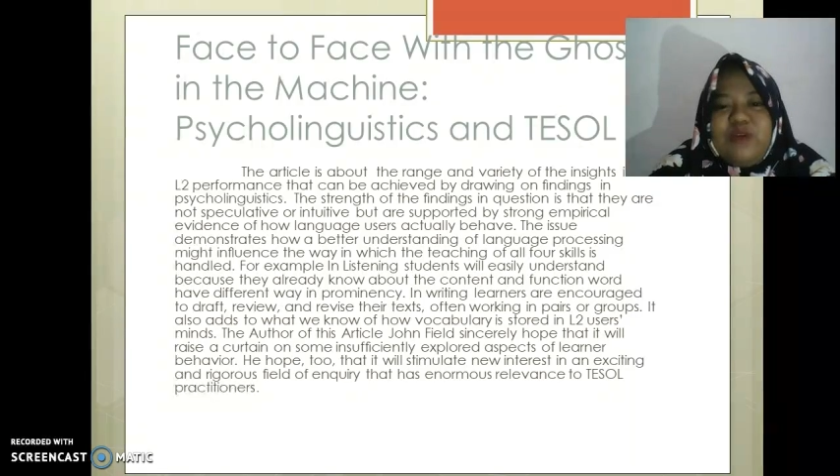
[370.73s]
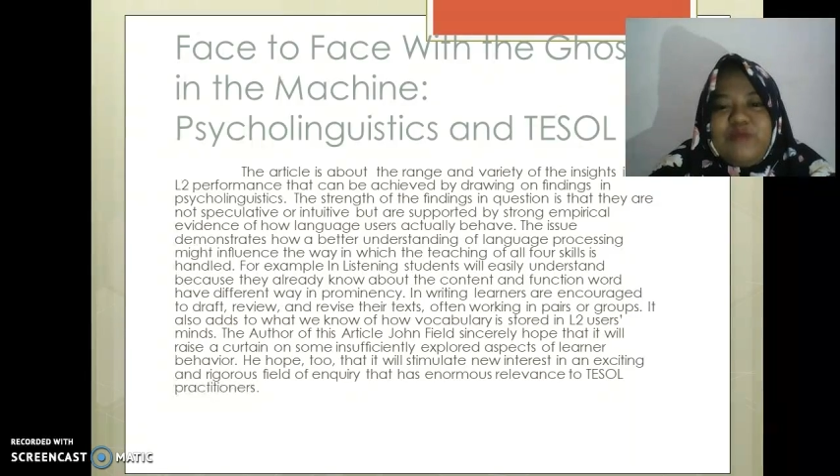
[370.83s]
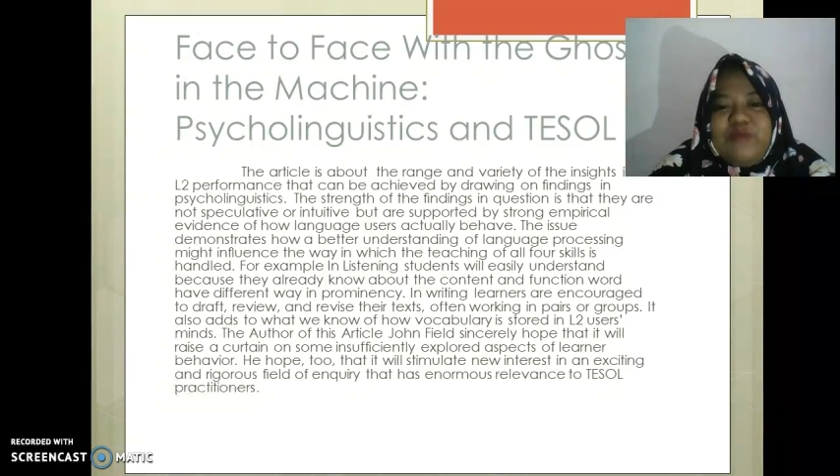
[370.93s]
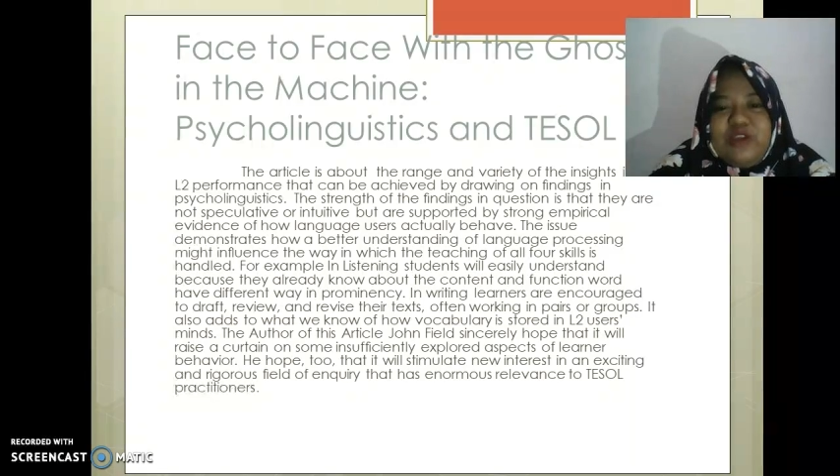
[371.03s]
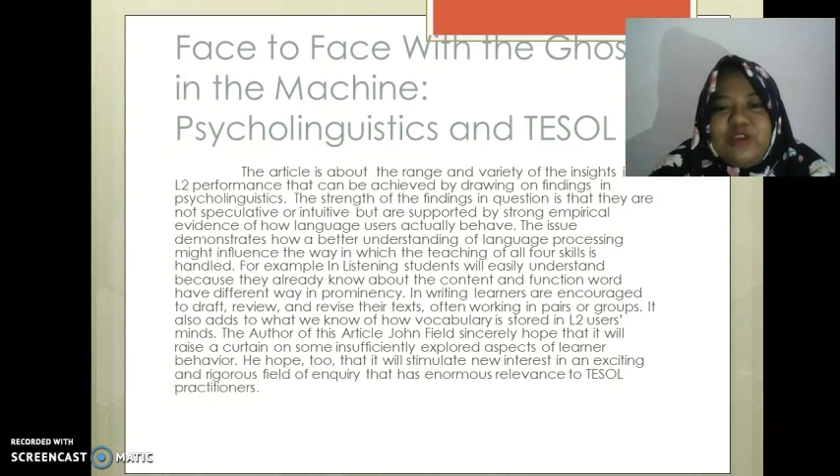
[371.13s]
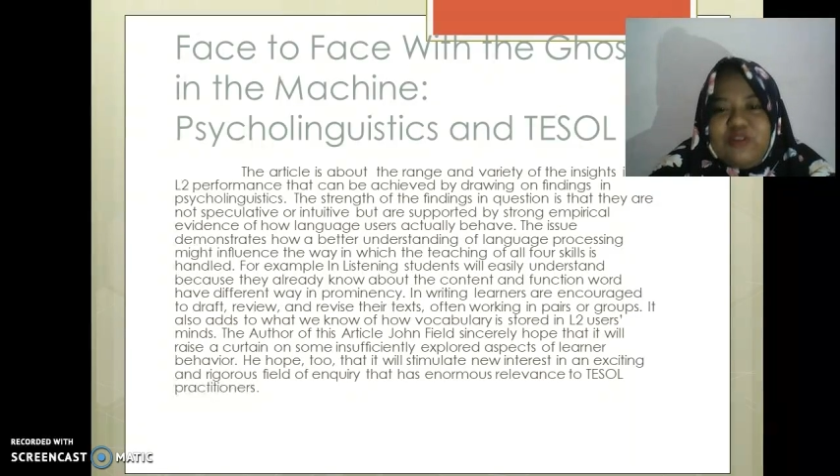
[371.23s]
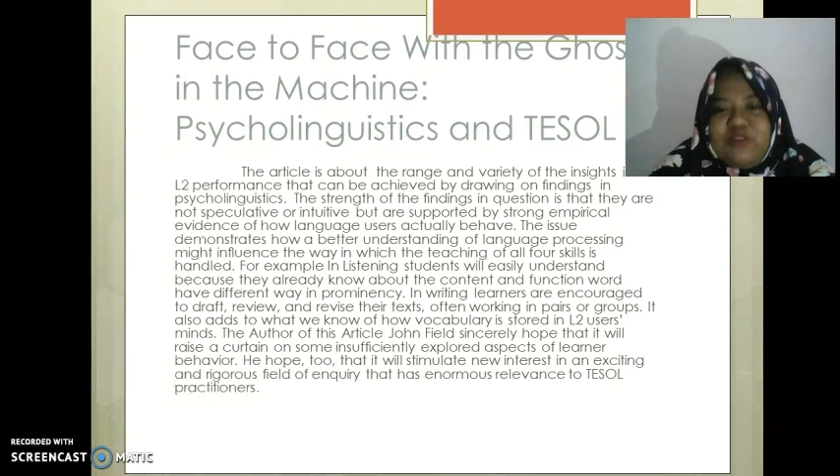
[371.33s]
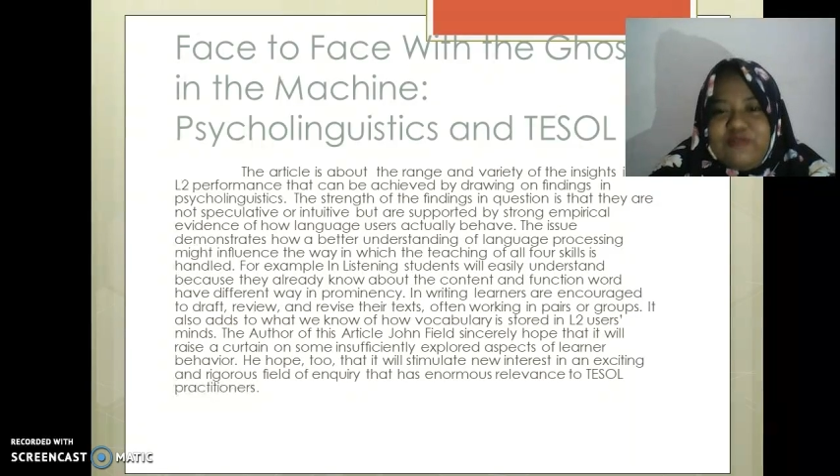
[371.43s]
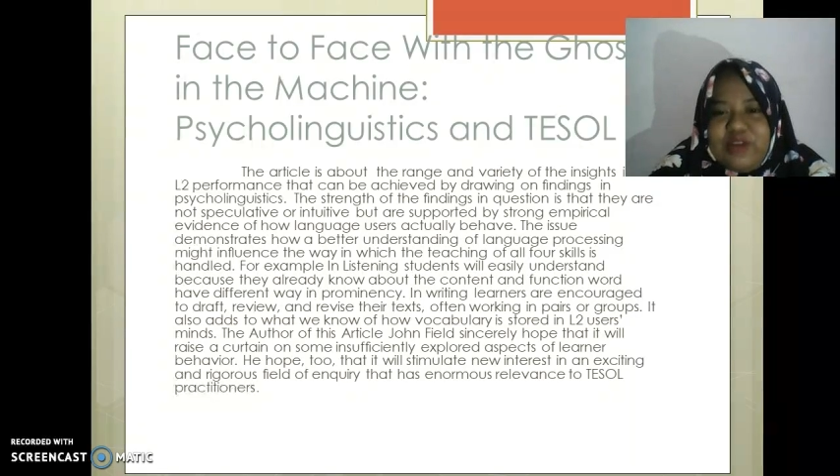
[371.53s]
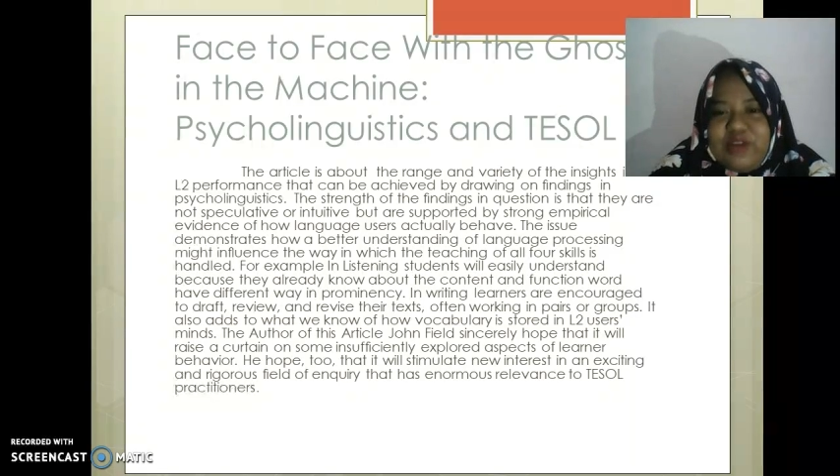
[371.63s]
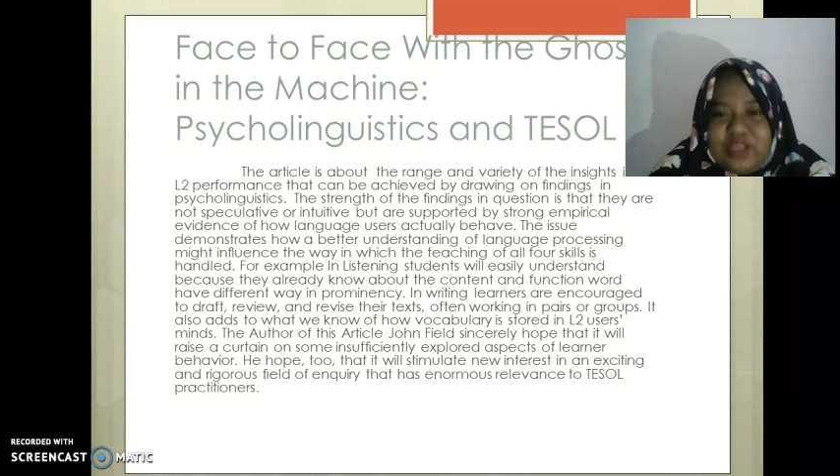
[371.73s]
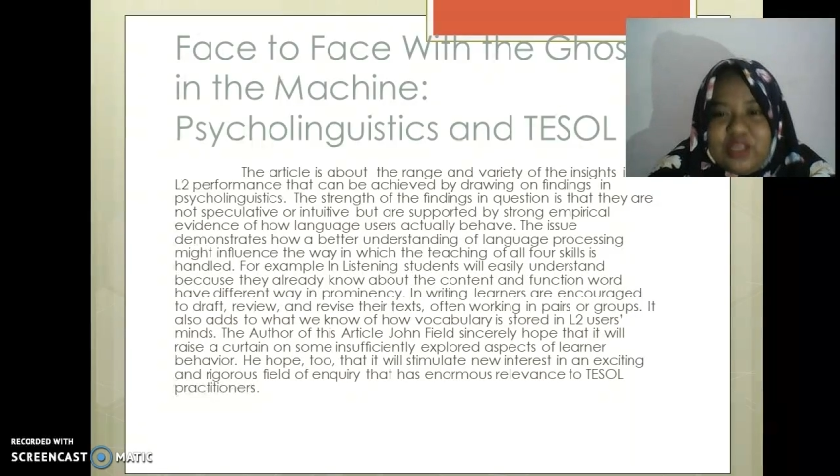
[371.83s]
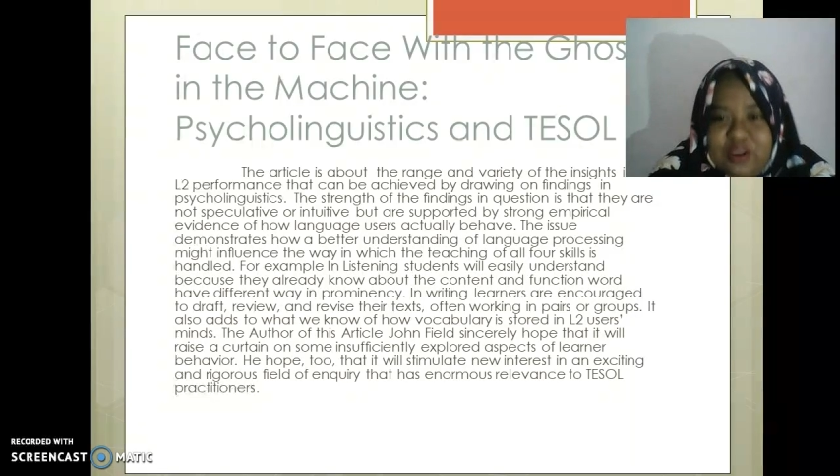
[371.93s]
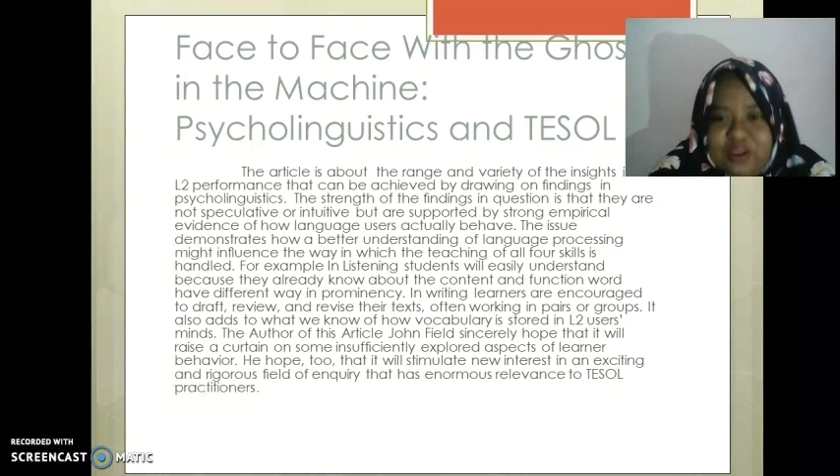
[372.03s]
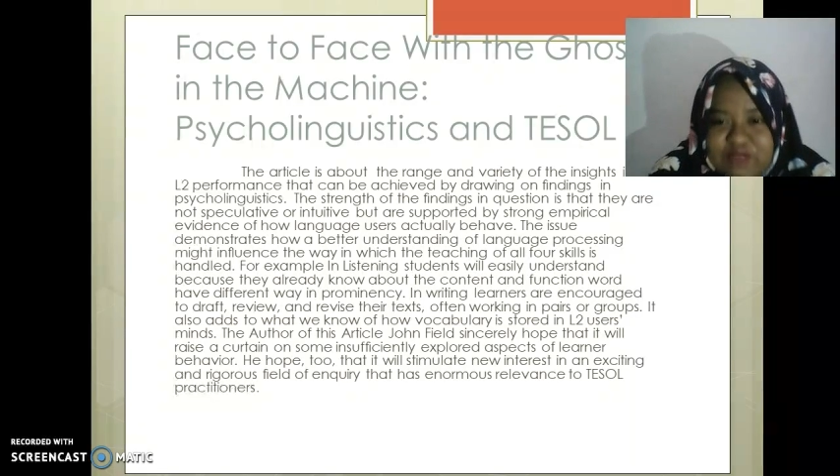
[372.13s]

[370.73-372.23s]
the range of variety of